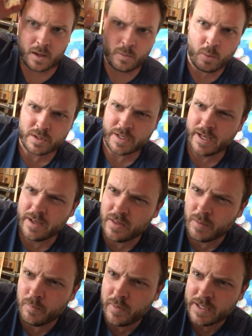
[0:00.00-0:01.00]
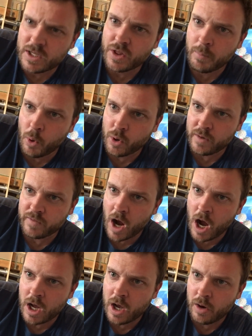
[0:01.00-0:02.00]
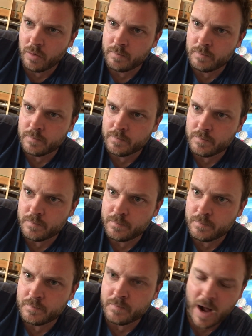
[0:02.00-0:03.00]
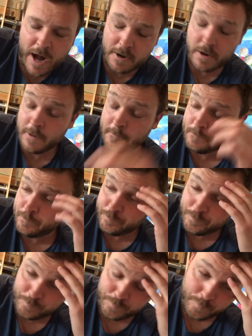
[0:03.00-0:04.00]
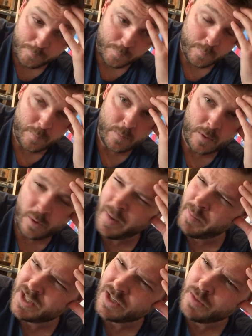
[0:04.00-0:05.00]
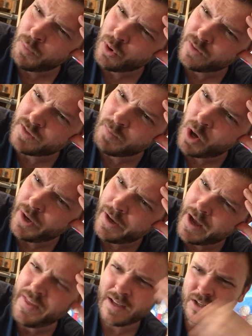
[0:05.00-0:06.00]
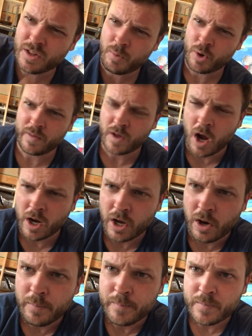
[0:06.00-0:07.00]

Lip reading: Where is it? It's on the border of Congo. I don't know. Or maybe it's on the border of Somalia. I think it's on the border of the Congo.